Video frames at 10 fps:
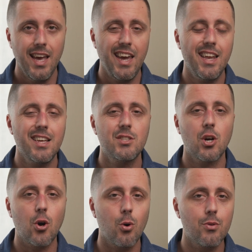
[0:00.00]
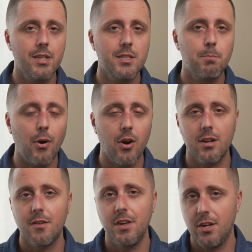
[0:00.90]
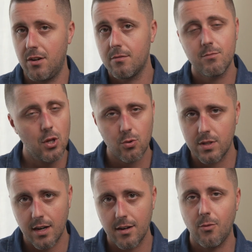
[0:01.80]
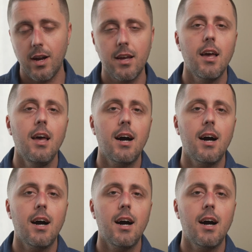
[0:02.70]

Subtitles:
it is the coldest part of the year, no doubt, right?